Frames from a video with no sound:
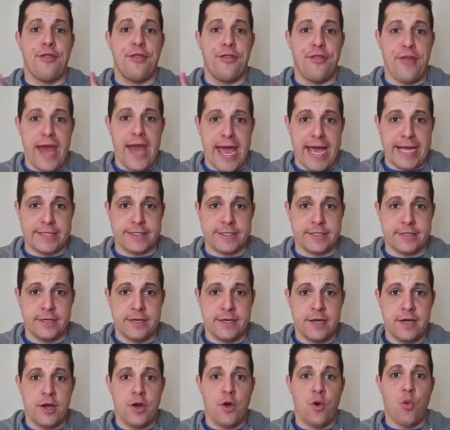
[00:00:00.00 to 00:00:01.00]
that
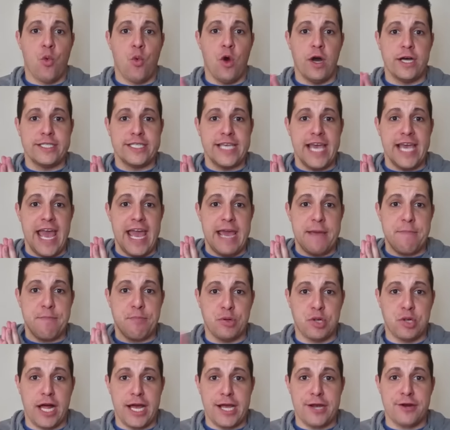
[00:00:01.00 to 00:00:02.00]
was a
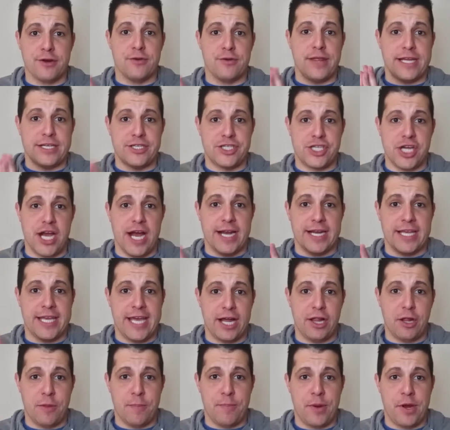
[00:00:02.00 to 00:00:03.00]
player that John
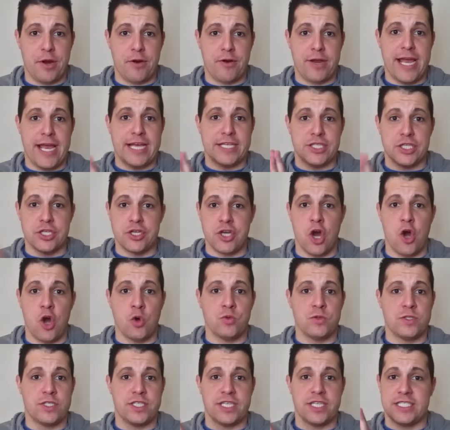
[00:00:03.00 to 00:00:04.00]
Calipari has
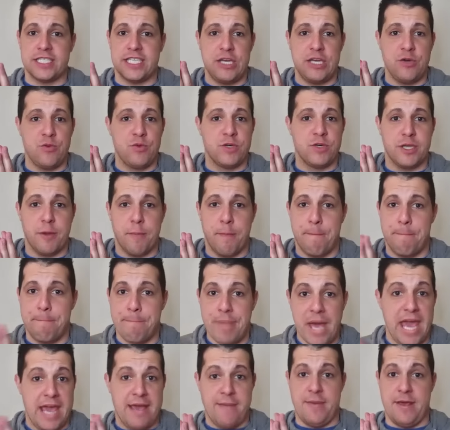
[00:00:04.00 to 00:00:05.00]
known since he was a
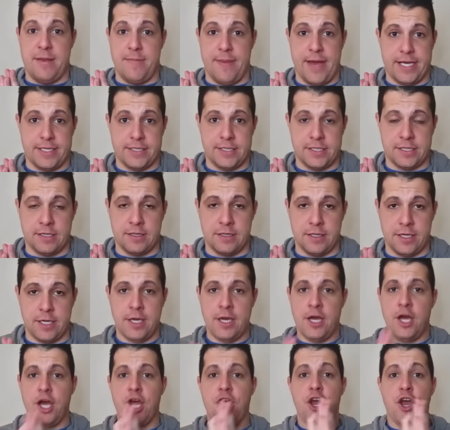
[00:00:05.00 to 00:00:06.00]
baby, basically.
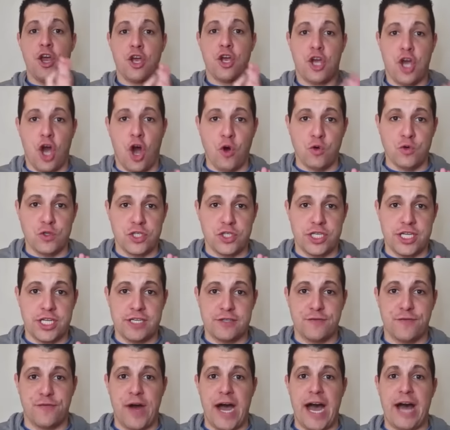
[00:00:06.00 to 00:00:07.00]
Coached
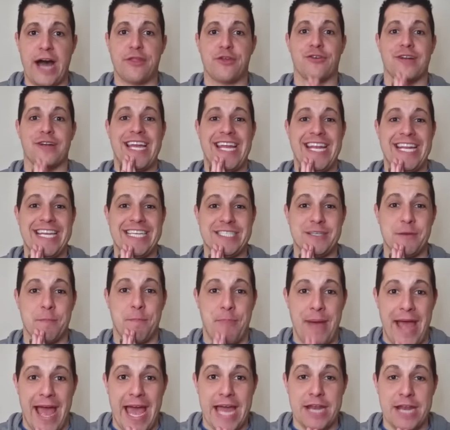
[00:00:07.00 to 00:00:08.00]
his father. It is
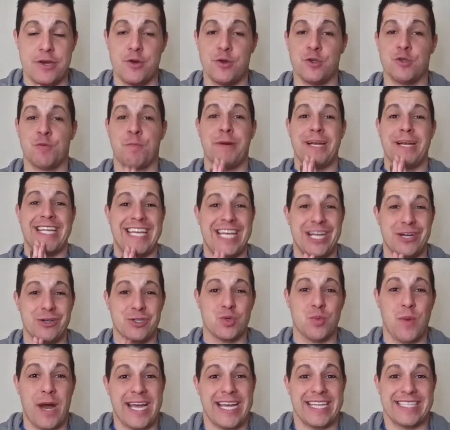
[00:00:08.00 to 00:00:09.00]
bad news, but
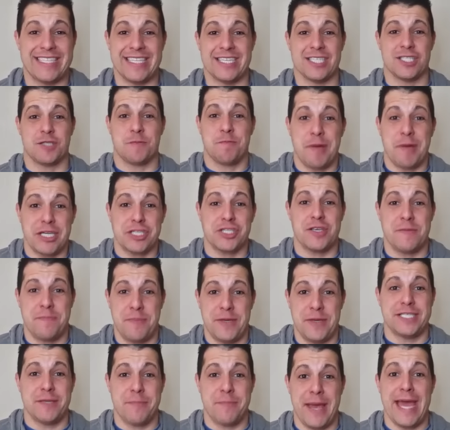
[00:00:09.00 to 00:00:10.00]
here's why it's an especially
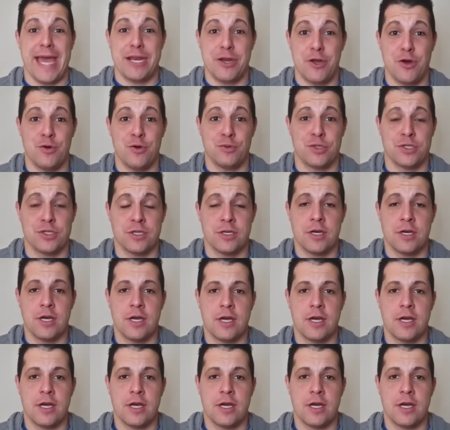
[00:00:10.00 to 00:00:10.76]
piece of bad news.